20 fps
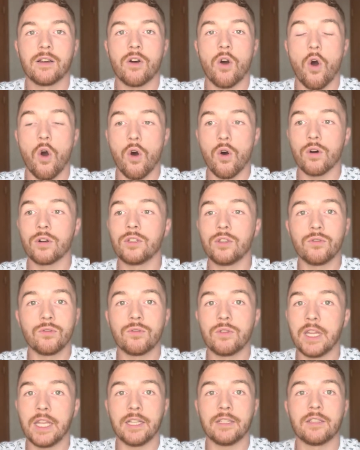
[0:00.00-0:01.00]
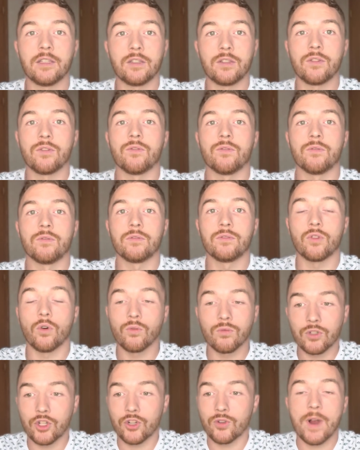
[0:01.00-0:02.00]
All you need to do,
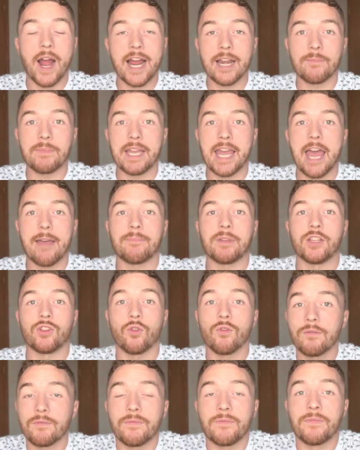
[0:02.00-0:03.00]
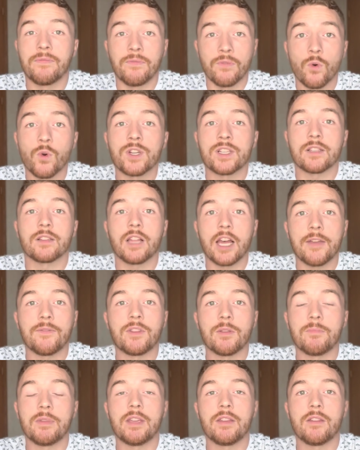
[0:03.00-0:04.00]
don't try to be happy. Don't force life to
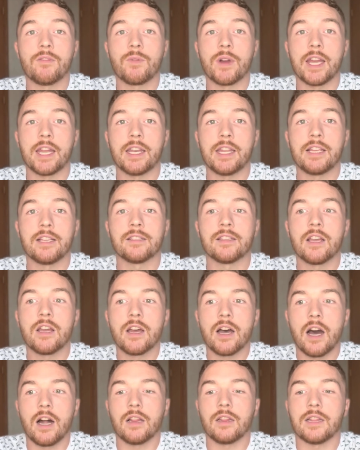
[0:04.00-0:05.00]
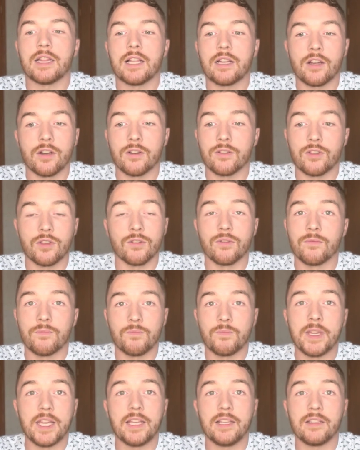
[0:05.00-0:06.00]
be the way it is or to
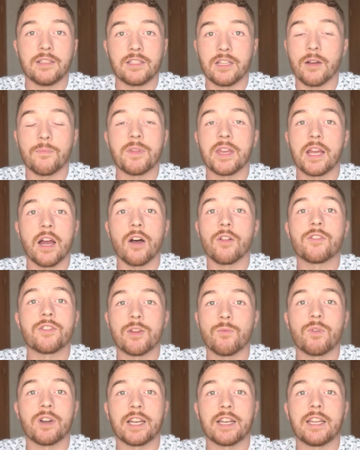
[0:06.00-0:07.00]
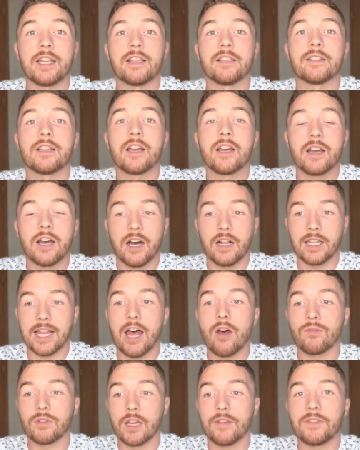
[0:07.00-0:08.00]
be something other than what it is.
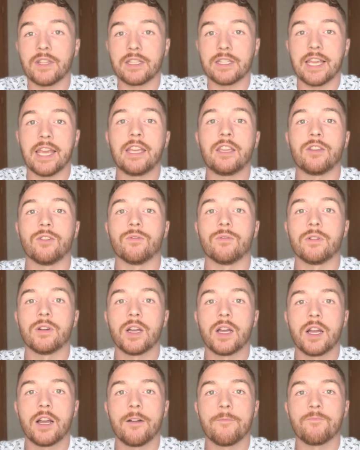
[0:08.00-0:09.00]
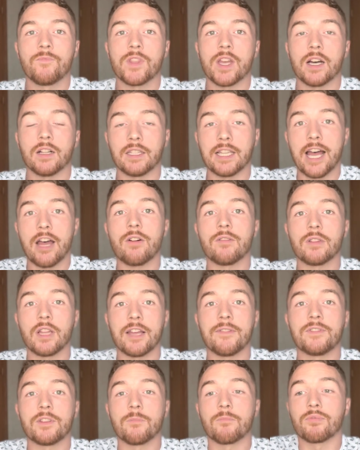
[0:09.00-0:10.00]
Allow life to take you. Allow
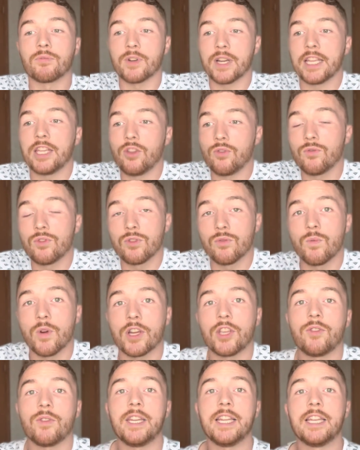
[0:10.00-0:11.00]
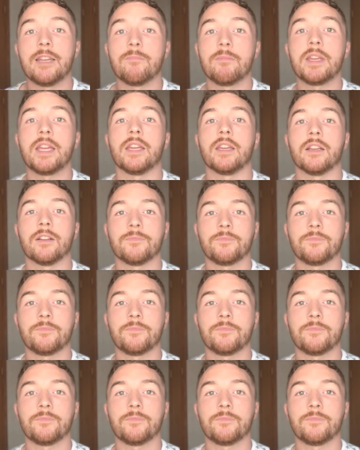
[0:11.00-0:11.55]
life to bring you to where you need to be.